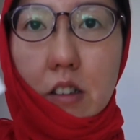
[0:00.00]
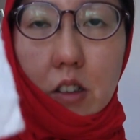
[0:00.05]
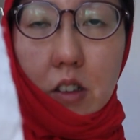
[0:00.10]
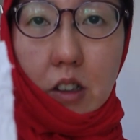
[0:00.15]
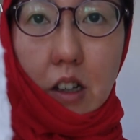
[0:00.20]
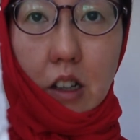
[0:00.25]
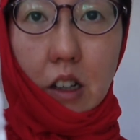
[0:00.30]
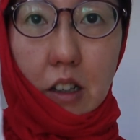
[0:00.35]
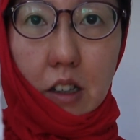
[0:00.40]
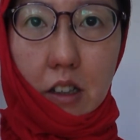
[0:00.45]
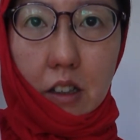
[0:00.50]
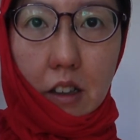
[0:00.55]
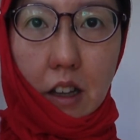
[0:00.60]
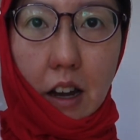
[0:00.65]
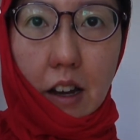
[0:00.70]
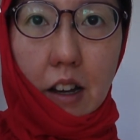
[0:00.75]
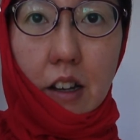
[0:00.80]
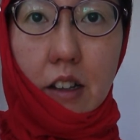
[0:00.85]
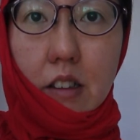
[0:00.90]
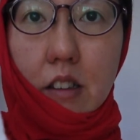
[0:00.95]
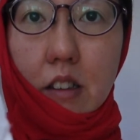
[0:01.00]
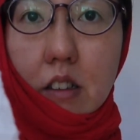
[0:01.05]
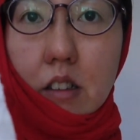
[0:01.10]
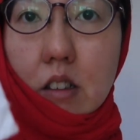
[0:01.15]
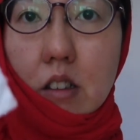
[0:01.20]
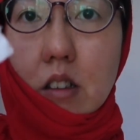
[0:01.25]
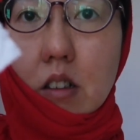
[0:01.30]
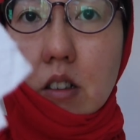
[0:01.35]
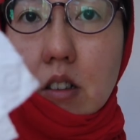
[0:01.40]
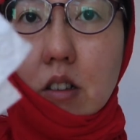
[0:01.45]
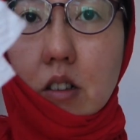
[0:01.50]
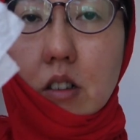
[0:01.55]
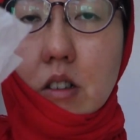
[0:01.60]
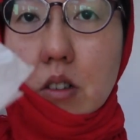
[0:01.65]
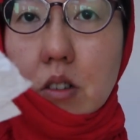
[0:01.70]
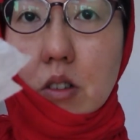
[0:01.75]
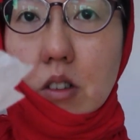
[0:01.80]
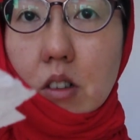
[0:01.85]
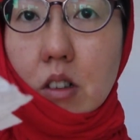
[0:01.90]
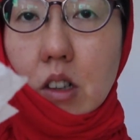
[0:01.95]
the clean hand,
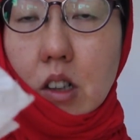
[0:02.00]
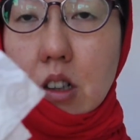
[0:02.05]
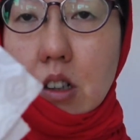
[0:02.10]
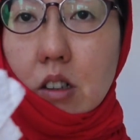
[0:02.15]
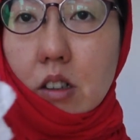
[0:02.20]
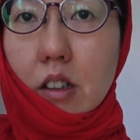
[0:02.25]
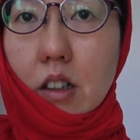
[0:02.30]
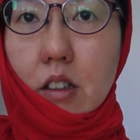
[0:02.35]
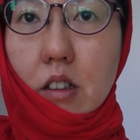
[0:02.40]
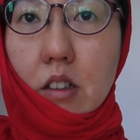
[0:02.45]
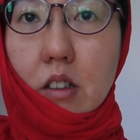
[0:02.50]
take